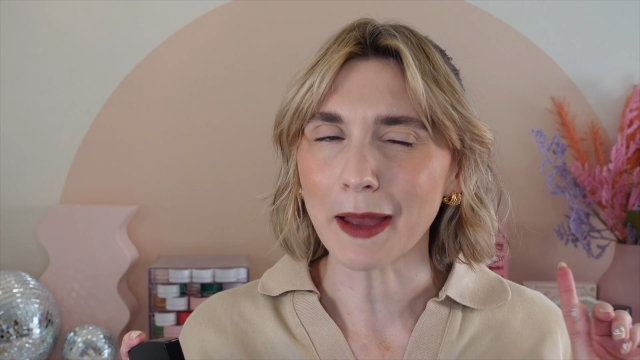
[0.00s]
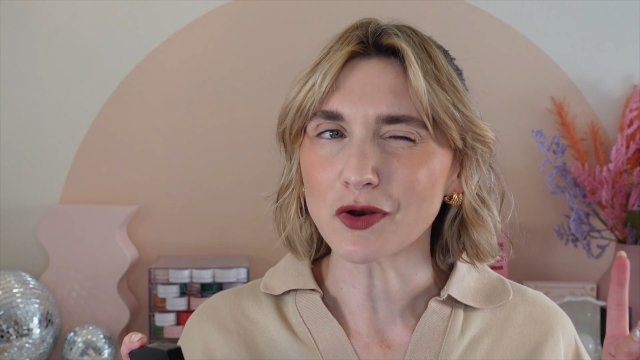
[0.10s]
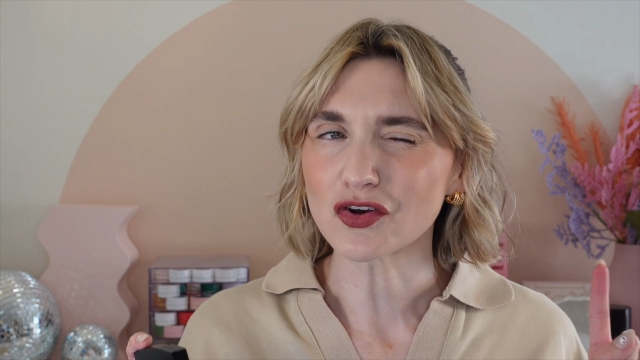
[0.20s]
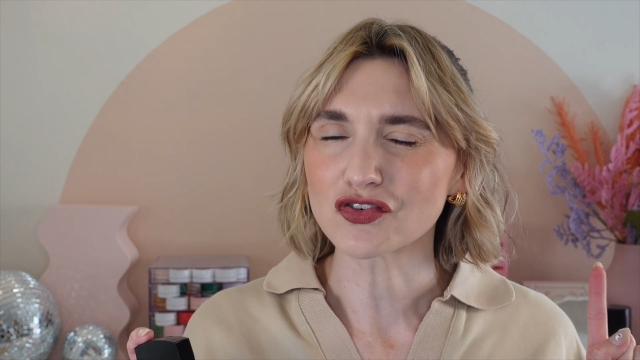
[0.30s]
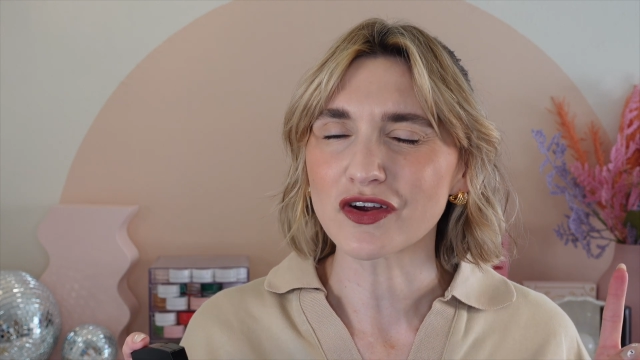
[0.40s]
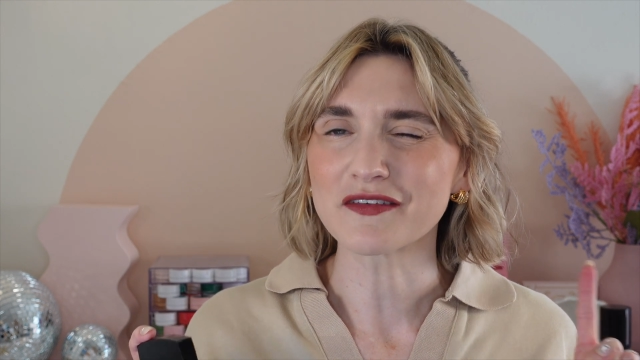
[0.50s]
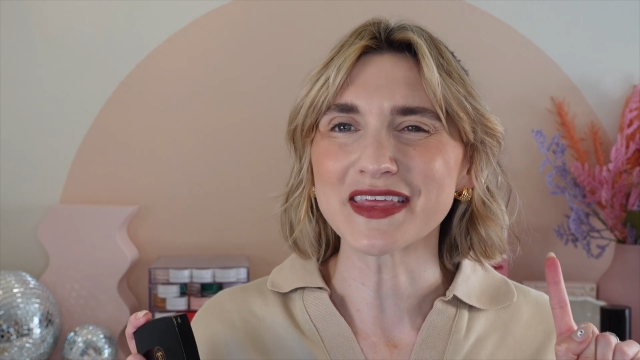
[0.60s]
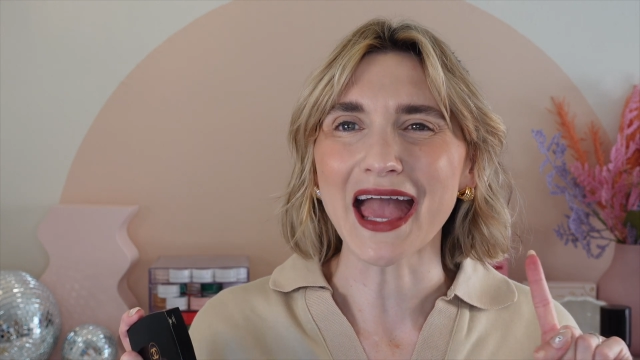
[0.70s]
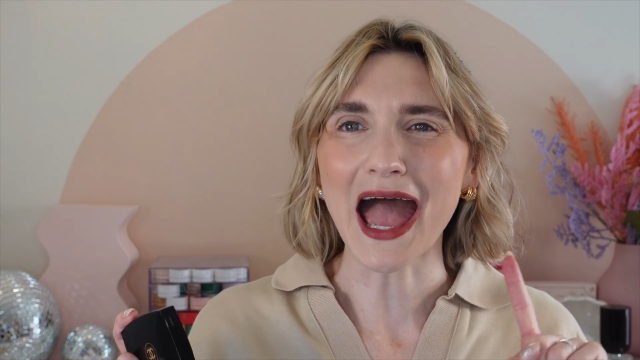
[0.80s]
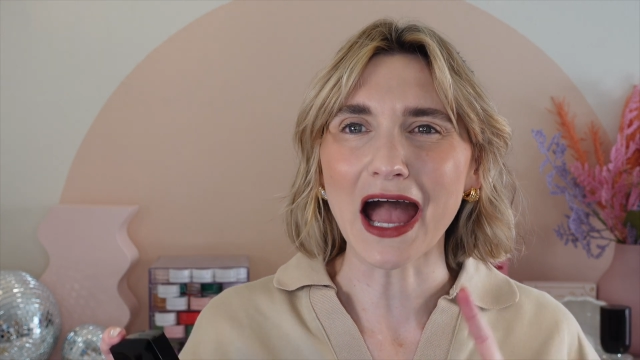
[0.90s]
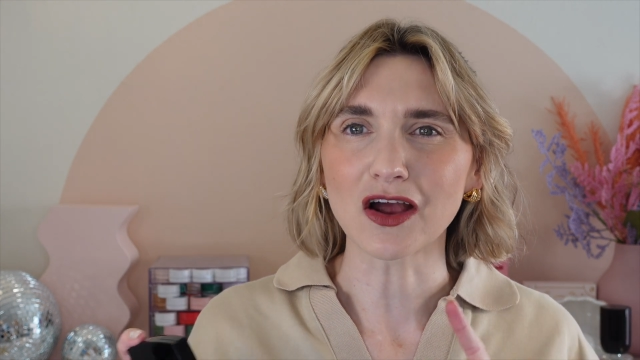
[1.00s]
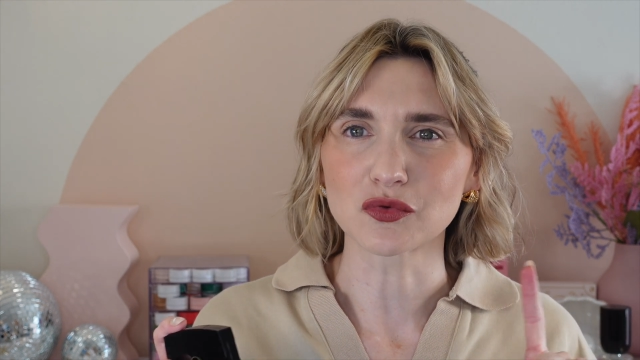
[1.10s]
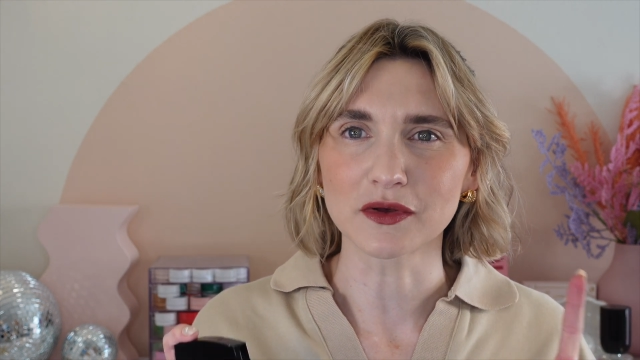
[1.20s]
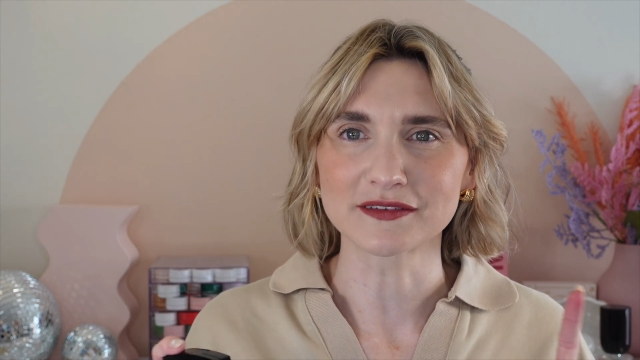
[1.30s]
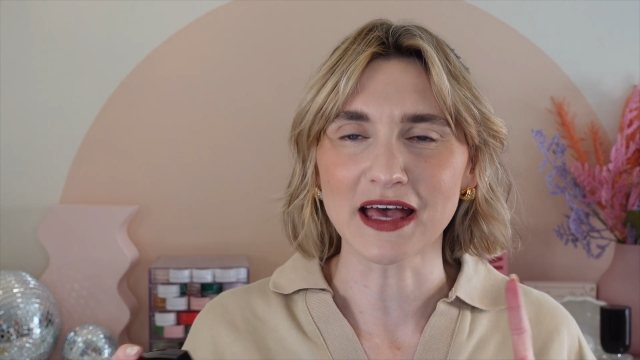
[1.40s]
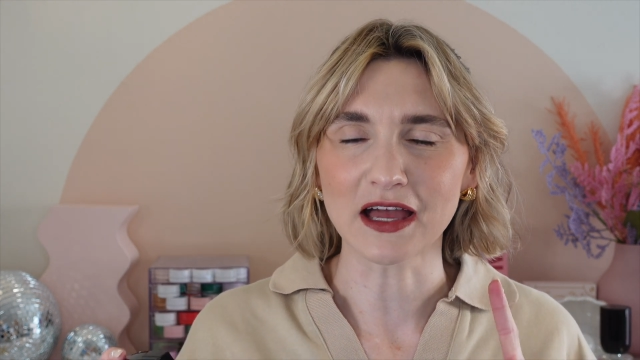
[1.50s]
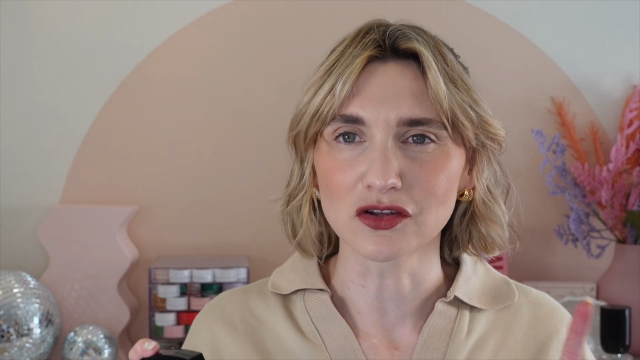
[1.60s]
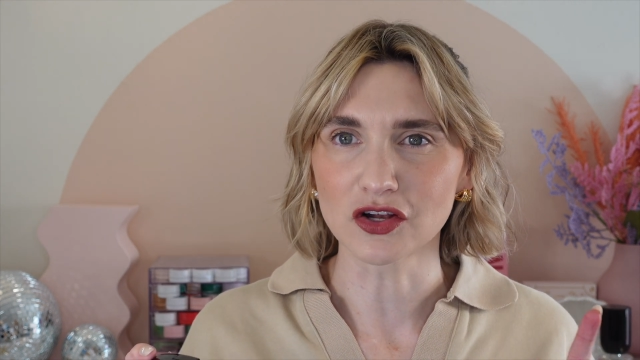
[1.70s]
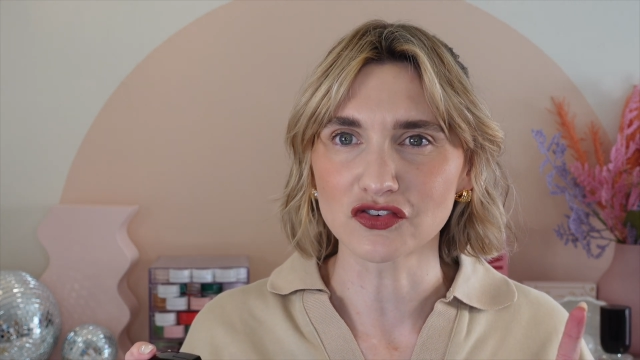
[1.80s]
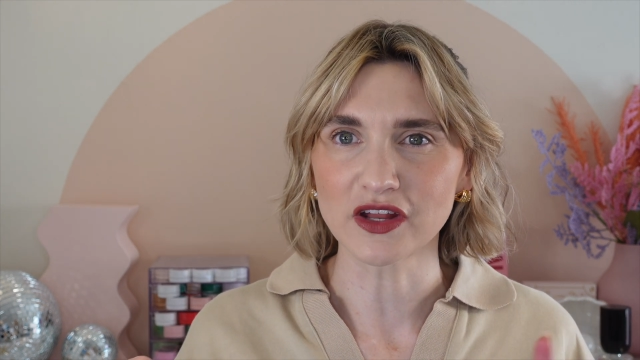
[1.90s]
I'm not sure of the actual exact
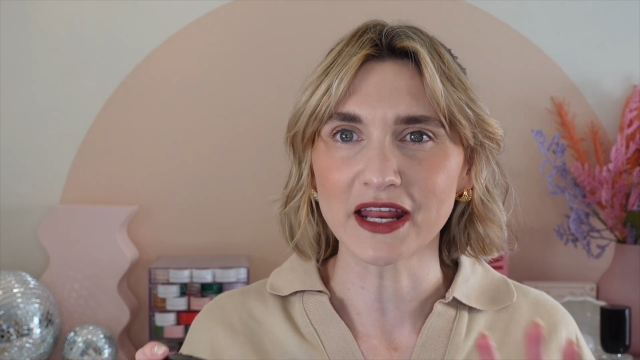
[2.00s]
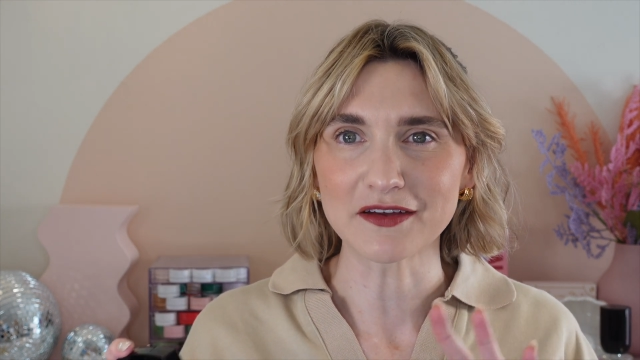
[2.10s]
launch date.